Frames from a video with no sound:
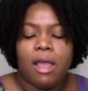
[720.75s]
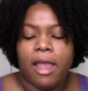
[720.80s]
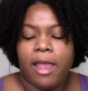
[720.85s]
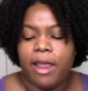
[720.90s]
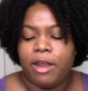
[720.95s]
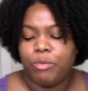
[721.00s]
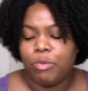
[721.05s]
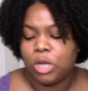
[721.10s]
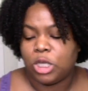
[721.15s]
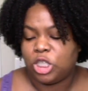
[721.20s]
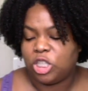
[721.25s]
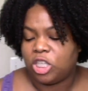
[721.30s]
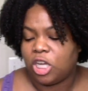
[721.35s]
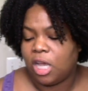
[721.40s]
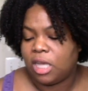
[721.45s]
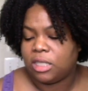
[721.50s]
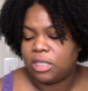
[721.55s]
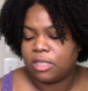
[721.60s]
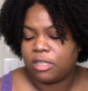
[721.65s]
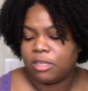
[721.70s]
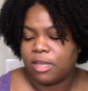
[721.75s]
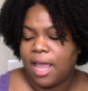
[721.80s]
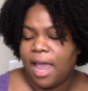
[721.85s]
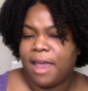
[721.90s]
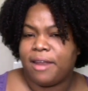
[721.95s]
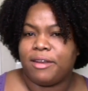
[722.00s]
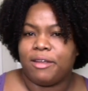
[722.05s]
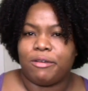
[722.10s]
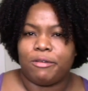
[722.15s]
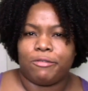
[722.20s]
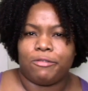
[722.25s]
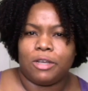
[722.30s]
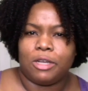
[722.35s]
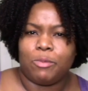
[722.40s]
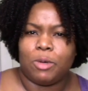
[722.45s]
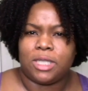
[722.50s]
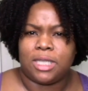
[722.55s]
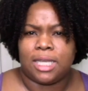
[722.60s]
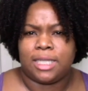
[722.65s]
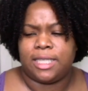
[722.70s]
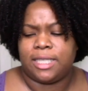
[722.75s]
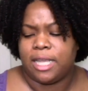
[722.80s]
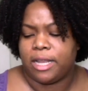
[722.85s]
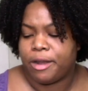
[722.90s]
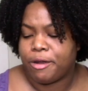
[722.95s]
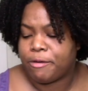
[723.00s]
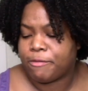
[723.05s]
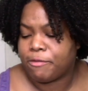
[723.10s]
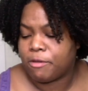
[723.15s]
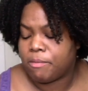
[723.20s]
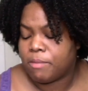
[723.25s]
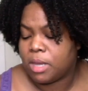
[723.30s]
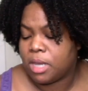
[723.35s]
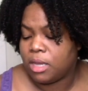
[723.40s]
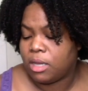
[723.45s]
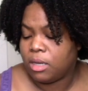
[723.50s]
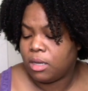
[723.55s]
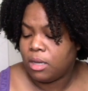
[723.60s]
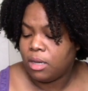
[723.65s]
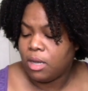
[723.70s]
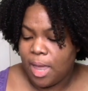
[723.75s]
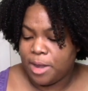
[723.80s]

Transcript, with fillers: It was just kind of, it was a sitter for me.